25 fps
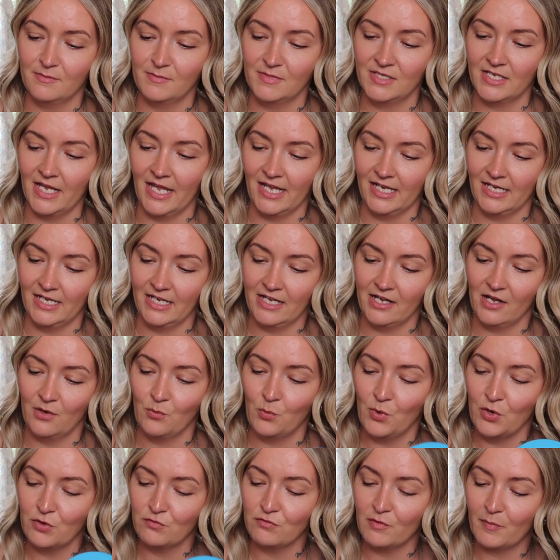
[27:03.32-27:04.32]
them daily. I
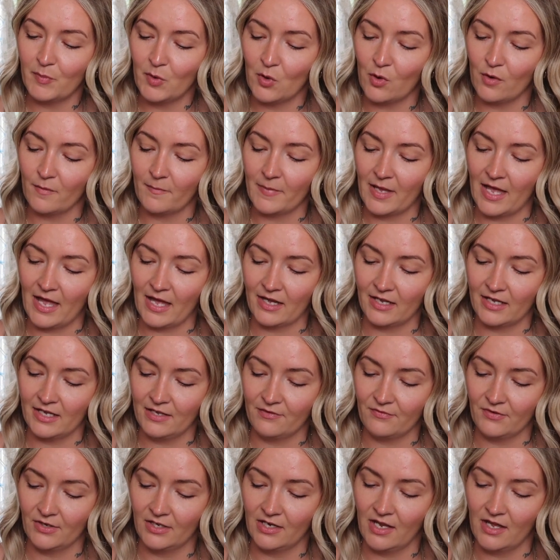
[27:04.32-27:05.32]
will report back
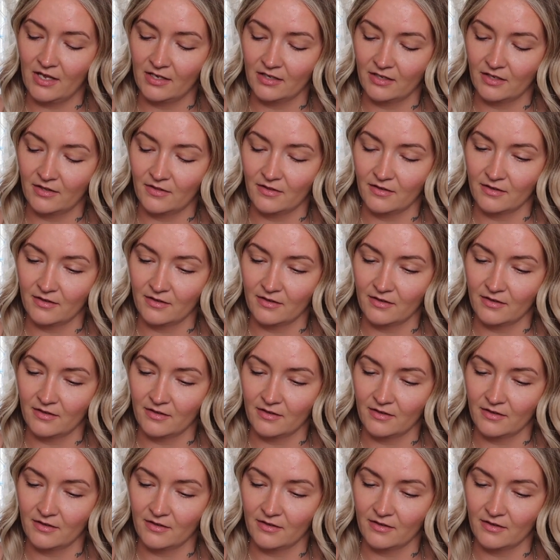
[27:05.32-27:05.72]
if I like